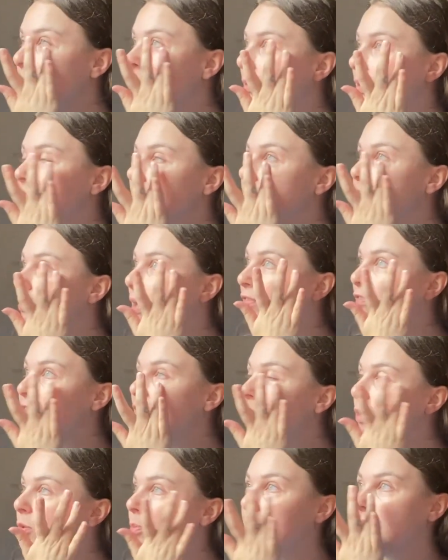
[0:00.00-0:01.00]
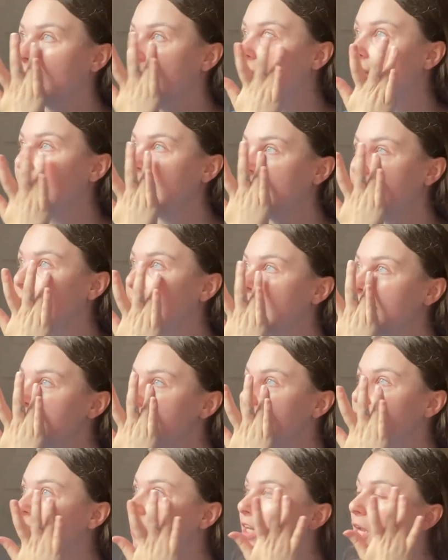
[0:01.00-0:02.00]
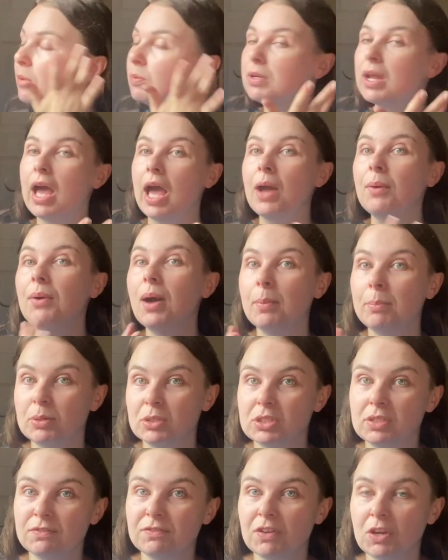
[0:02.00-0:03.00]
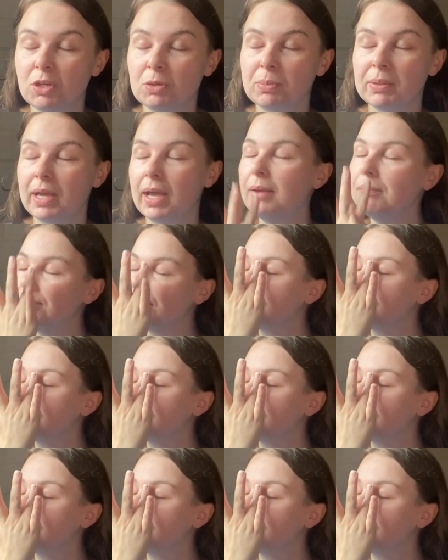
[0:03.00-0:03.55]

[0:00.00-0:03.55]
because my phobia is, if you don't know, a button phobia.